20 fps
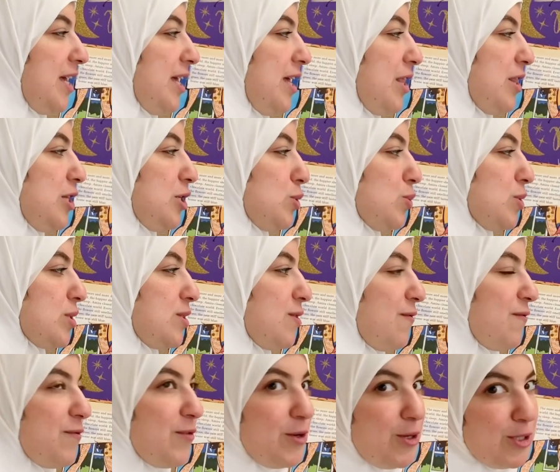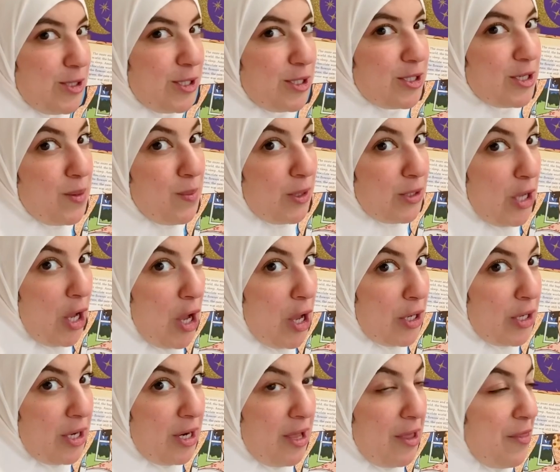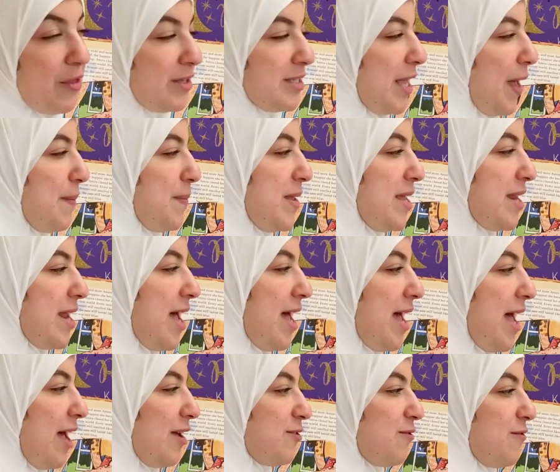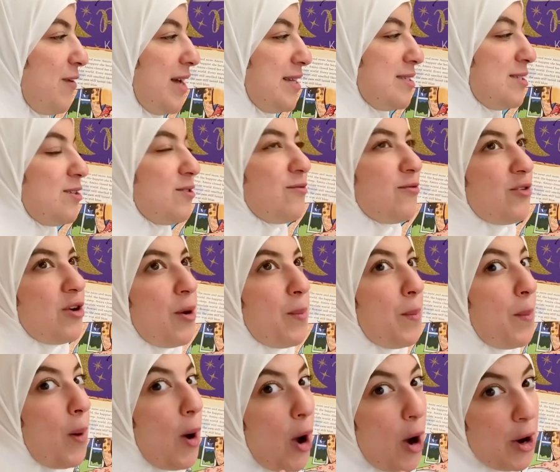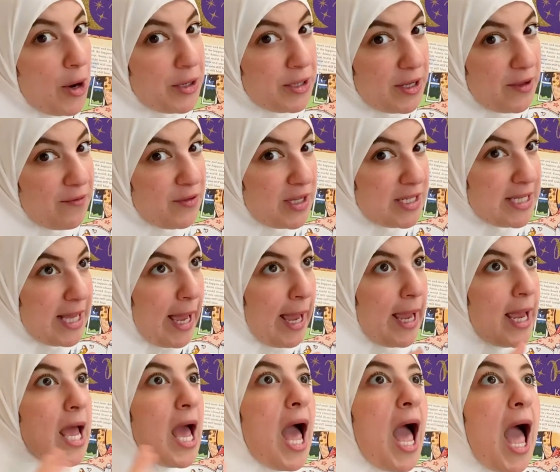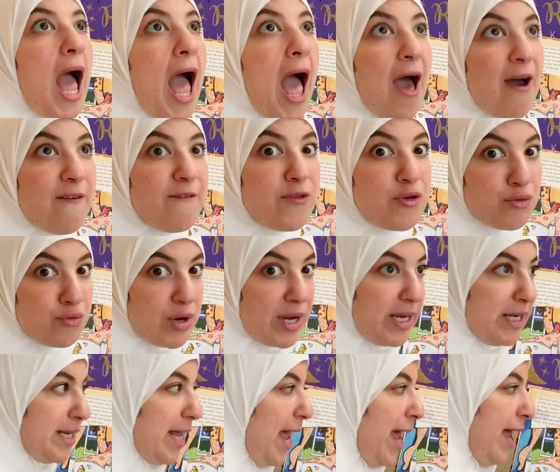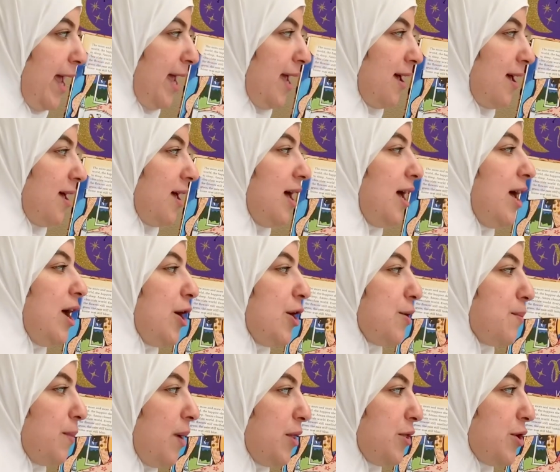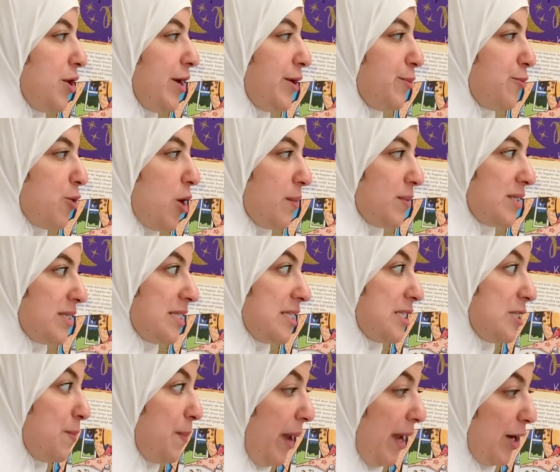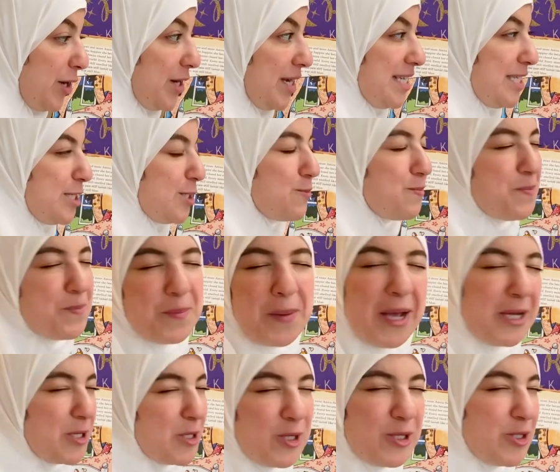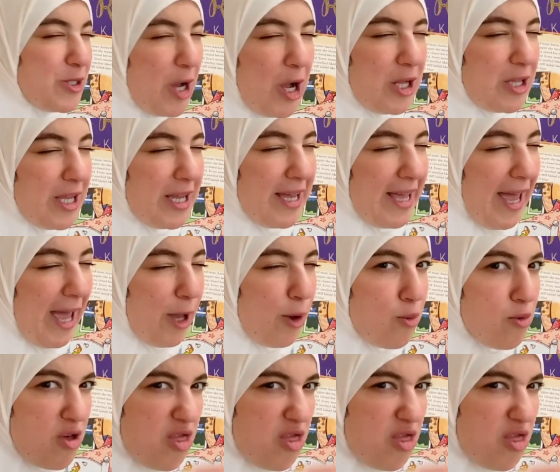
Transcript: This was the first Ramadan that Amira had fasted for a part of the day every day. Her mother had promised to bake her a special chocolate cake with